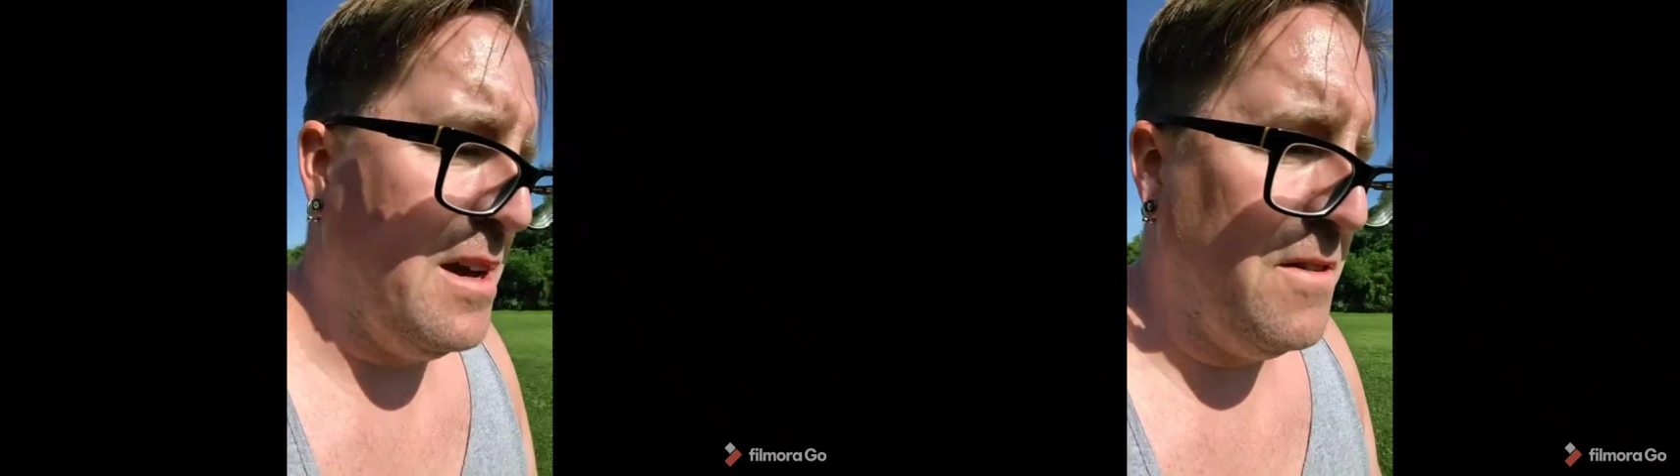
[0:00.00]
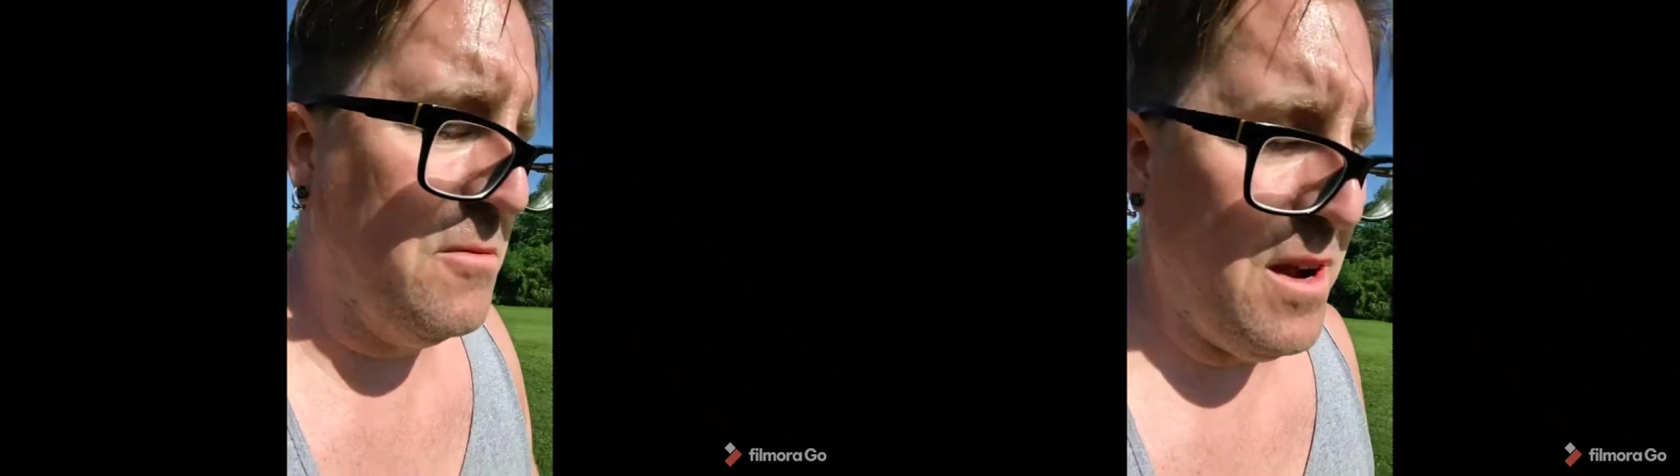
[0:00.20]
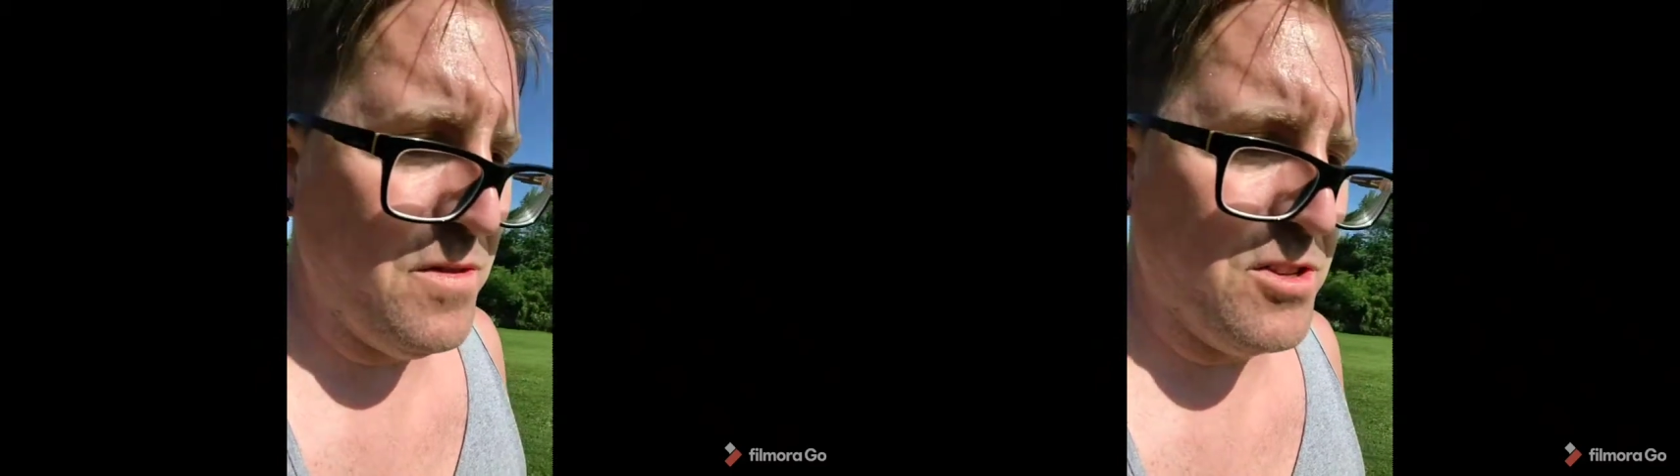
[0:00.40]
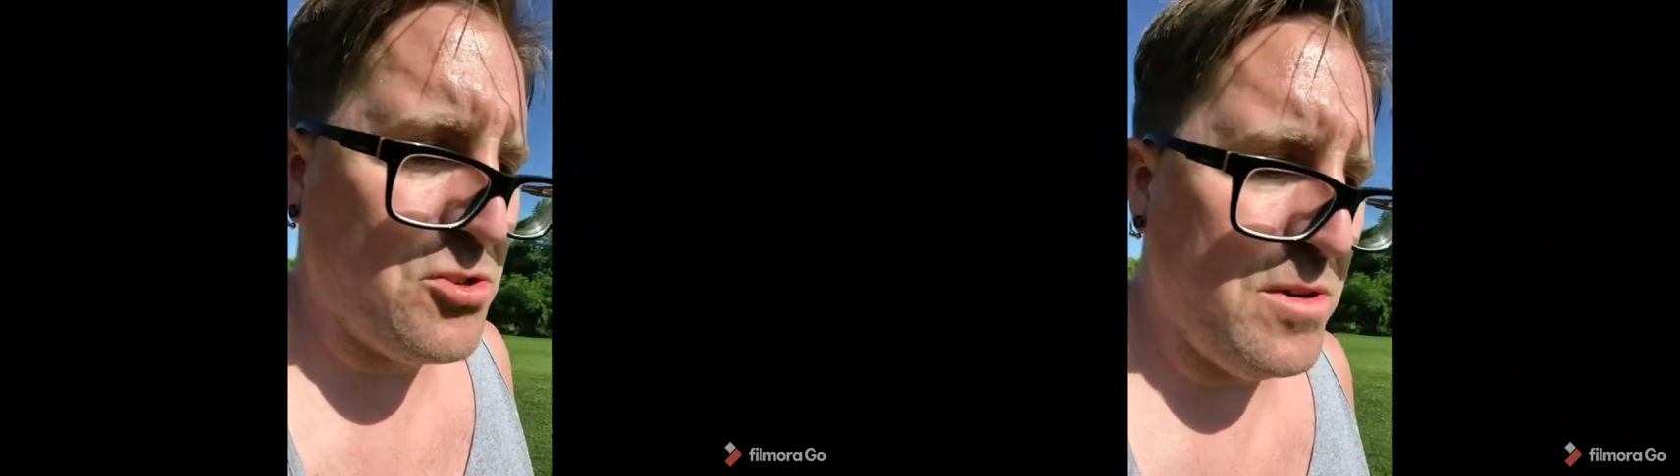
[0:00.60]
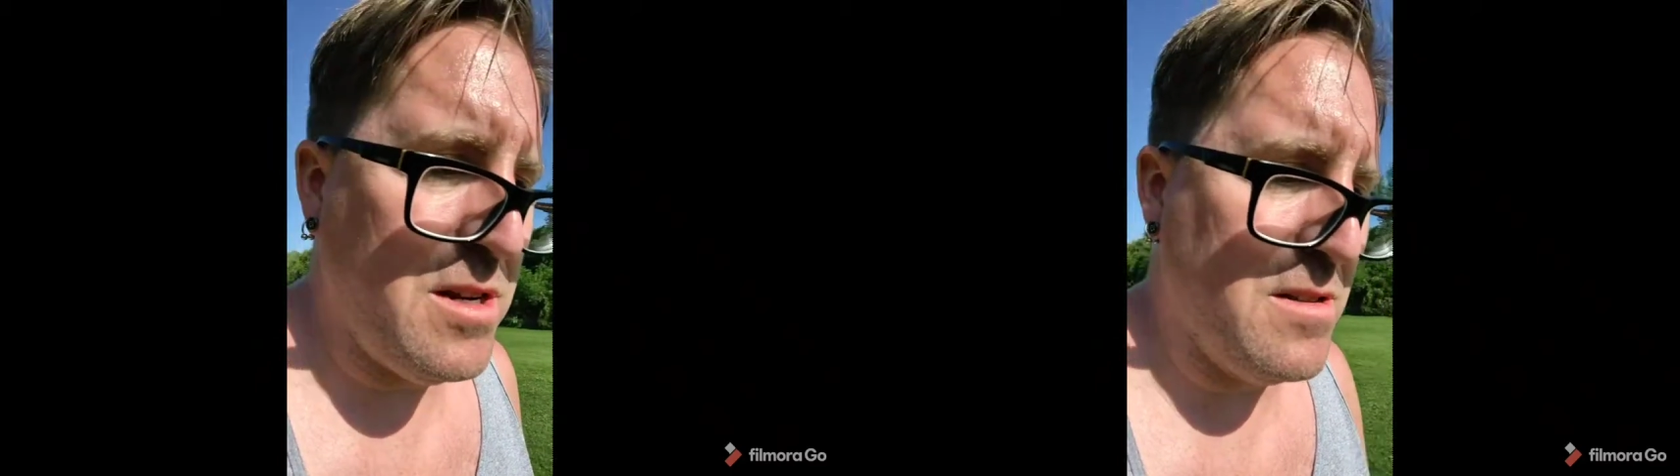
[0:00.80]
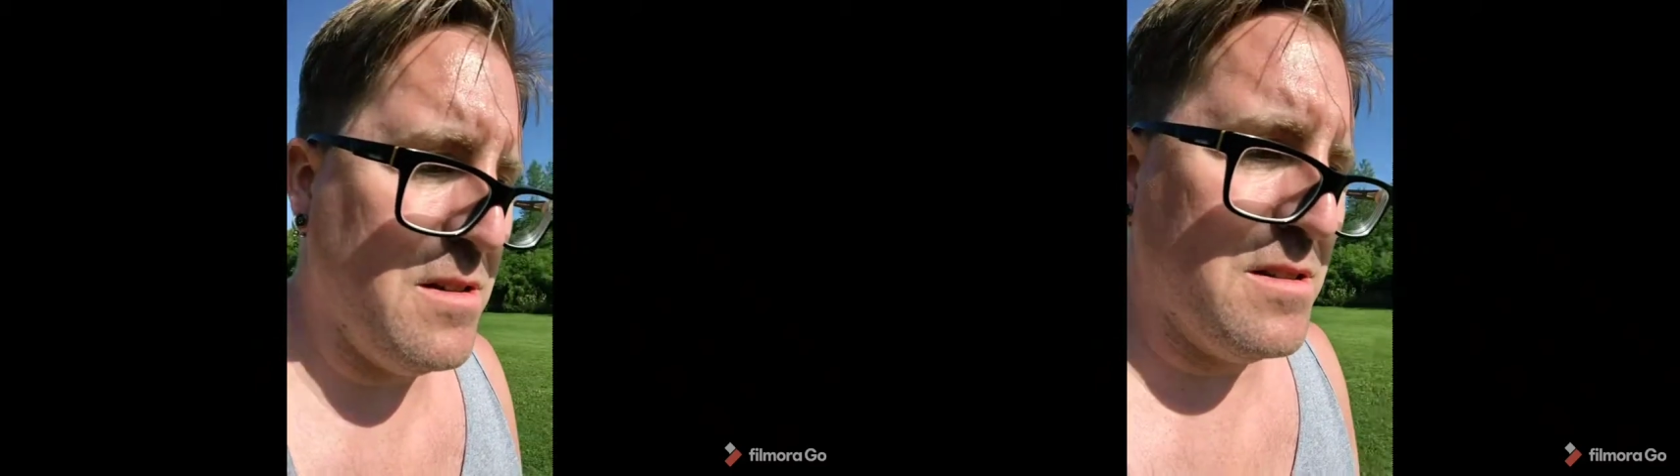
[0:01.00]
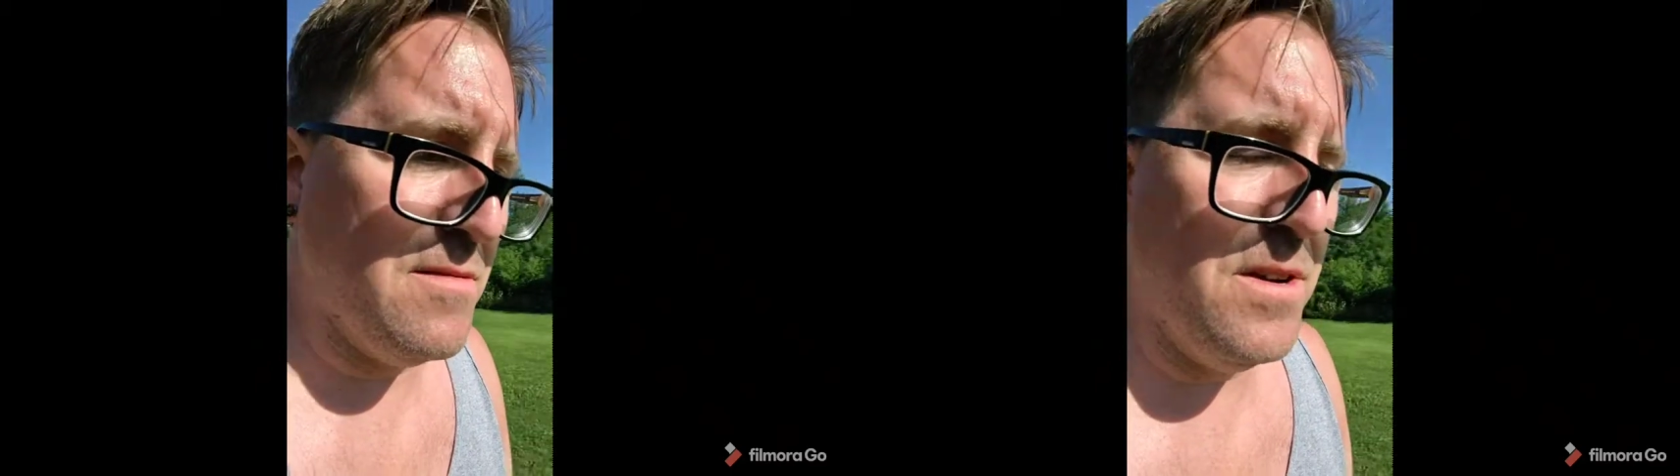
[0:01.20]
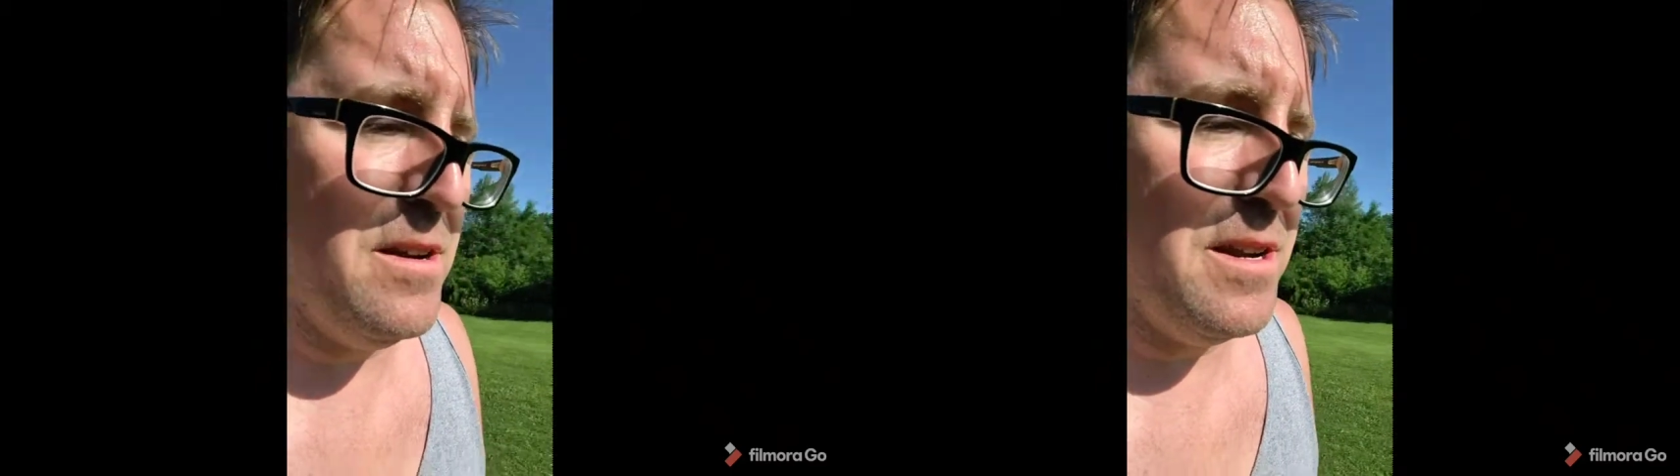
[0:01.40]
if I ride in the street as long as I'm
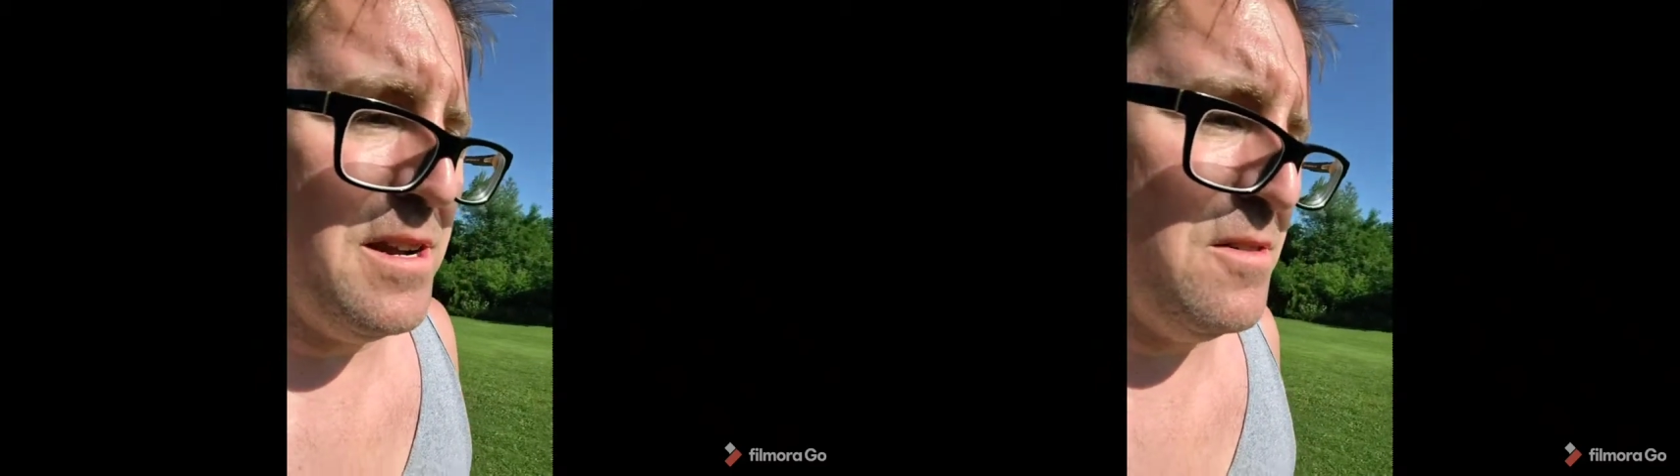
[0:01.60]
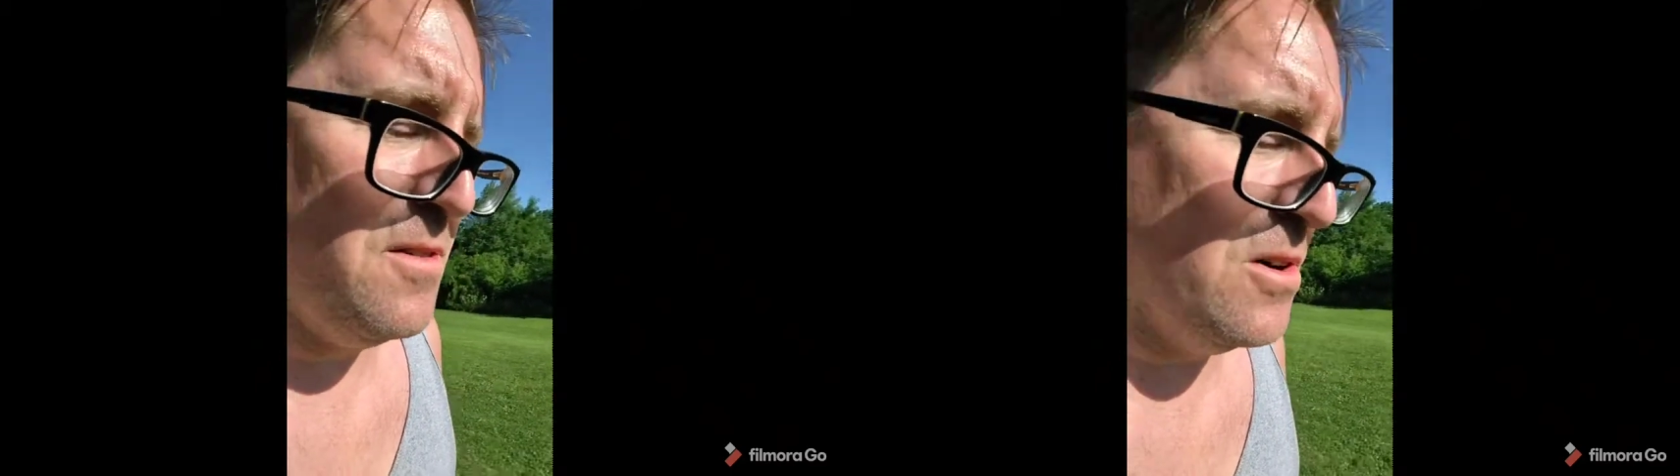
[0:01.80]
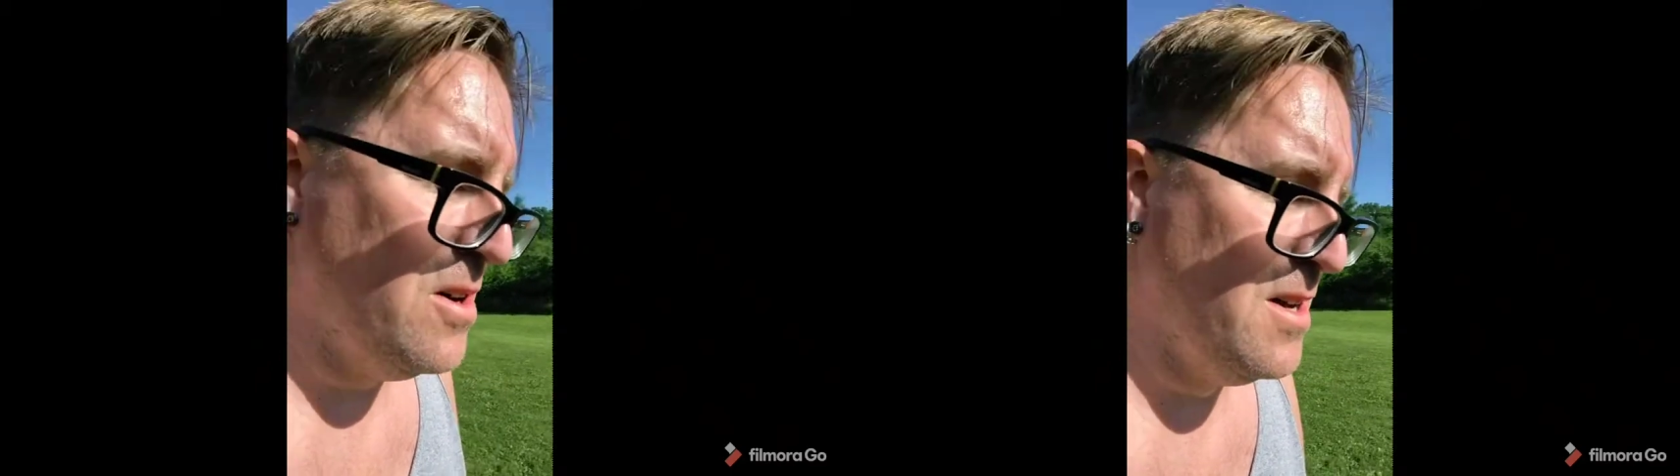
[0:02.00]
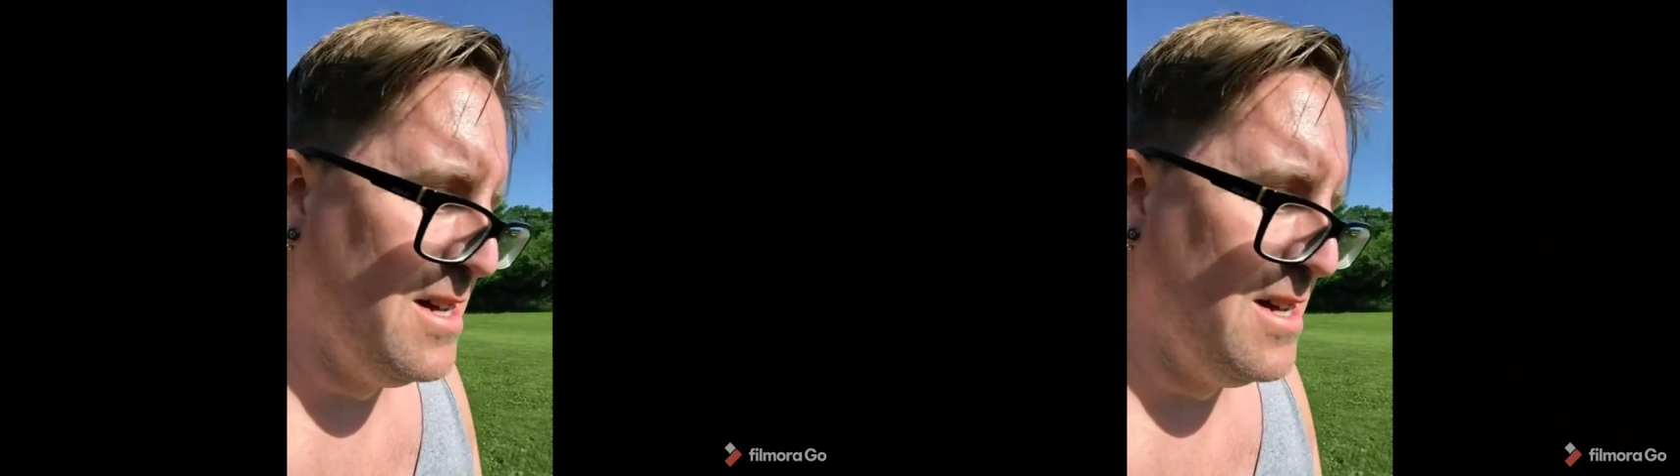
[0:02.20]
very careful.